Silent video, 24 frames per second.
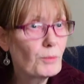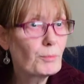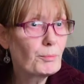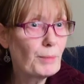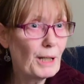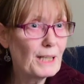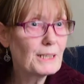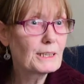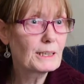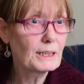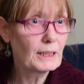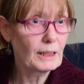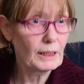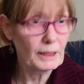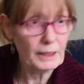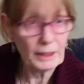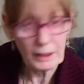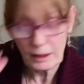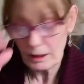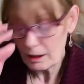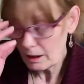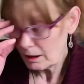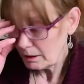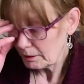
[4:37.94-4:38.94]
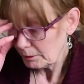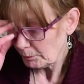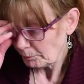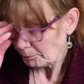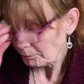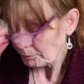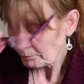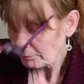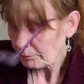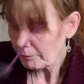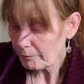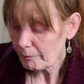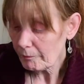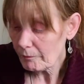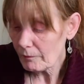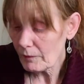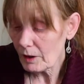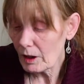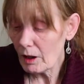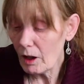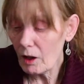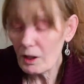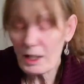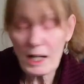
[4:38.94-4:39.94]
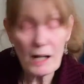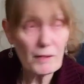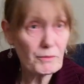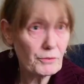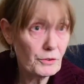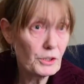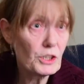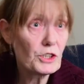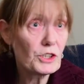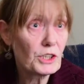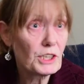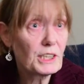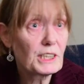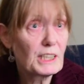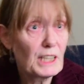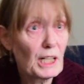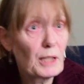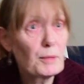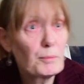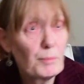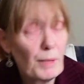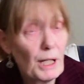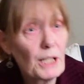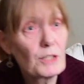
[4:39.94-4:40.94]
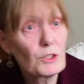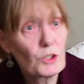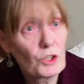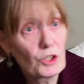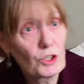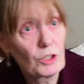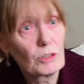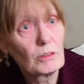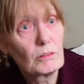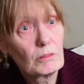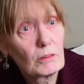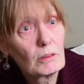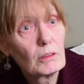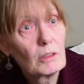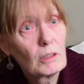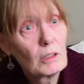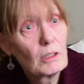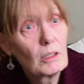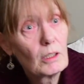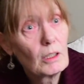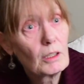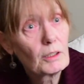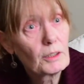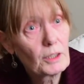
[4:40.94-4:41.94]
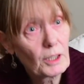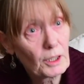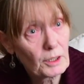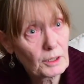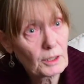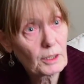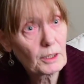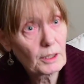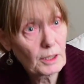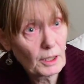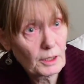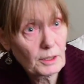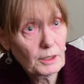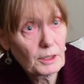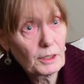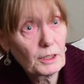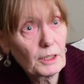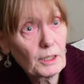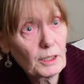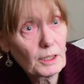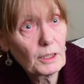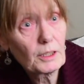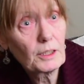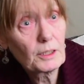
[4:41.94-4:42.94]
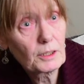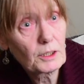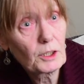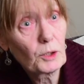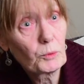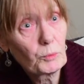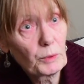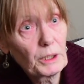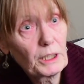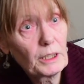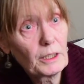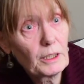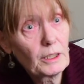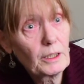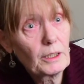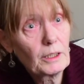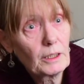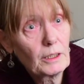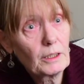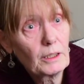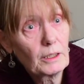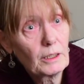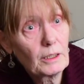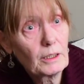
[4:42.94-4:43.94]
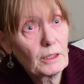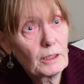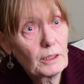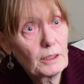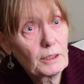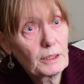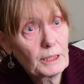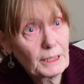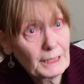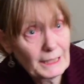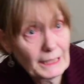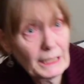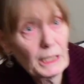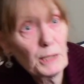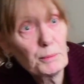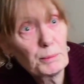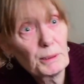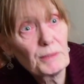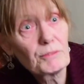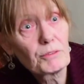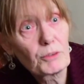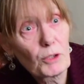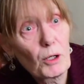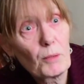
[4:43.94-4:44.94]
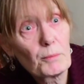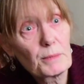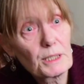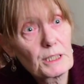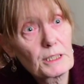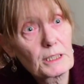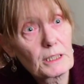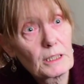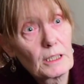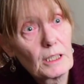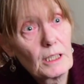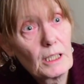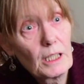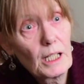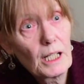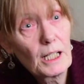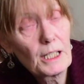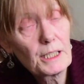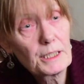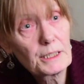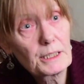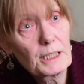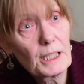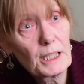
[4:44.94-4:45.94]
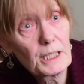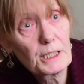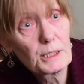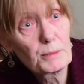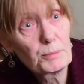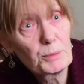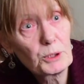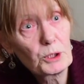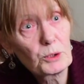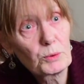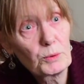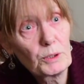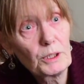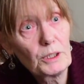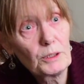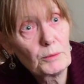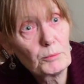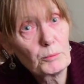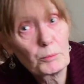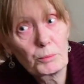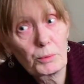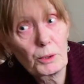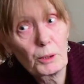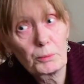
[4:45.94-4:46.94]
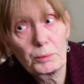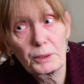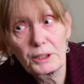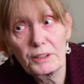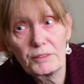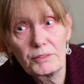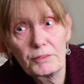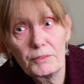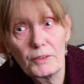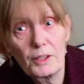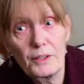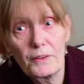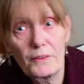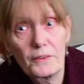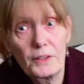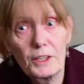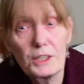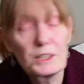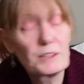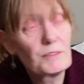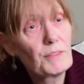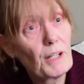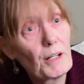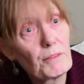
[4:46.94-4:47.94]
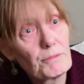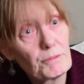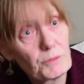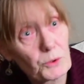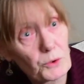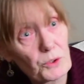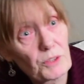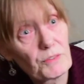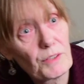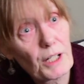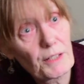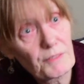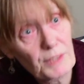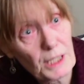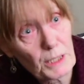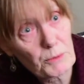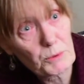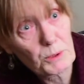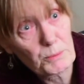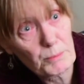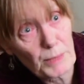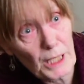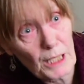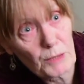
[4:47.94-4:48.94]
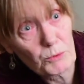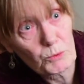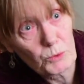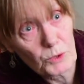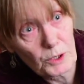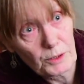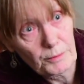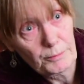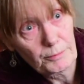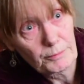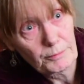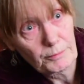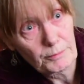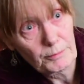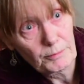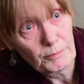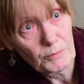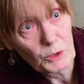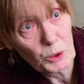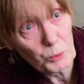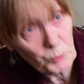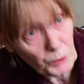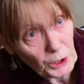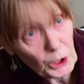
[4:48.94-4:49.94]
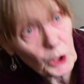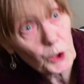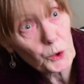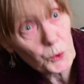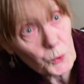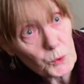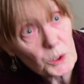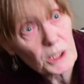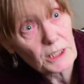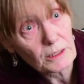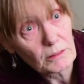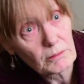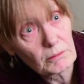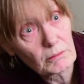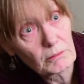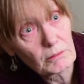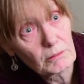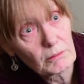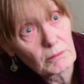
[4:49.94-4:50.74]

basically, on average, the state pension that they're keeping from us is between probably £35,000 and £45,000 that we're losing.